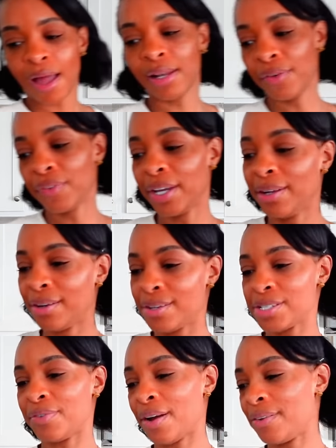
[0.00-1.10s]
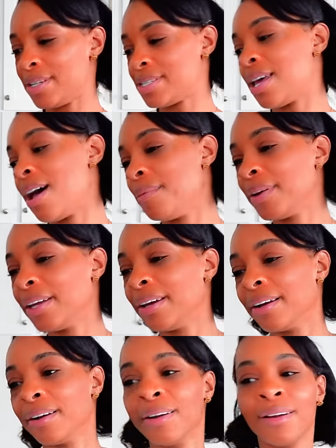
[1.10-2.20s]
I love getting those around this time of
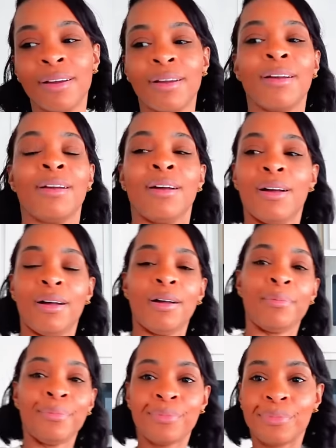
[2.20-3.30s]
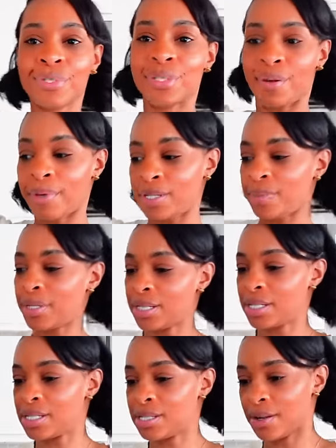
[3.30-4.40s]
year. So I'm about to put
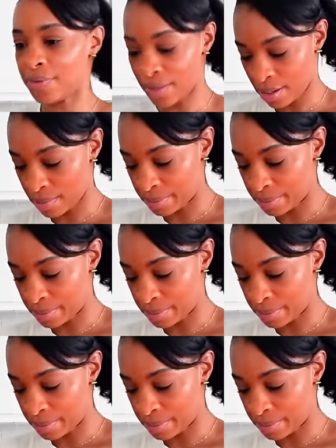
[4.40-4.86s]
this stuff